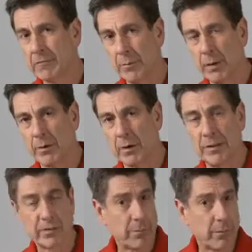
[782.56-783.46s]
Remember,
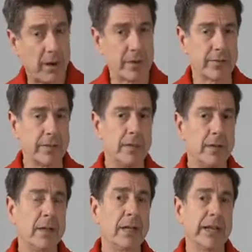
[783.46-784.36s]
if it isn't in policy,
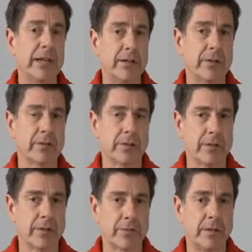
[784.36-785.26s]
it doesn't
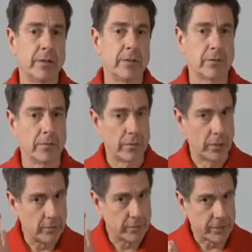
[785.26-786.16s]
exist. So
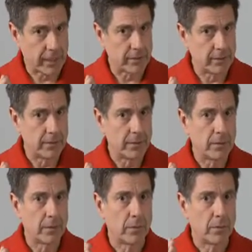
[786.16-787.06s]
go check
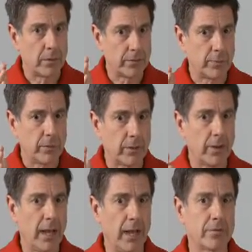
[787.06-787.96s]
what your
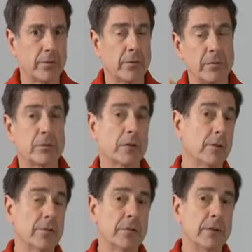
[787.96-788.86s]
employer has for
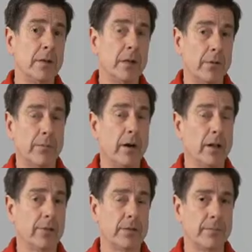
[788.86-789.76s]
insurance and for
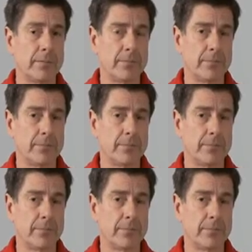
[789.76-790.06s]
policy.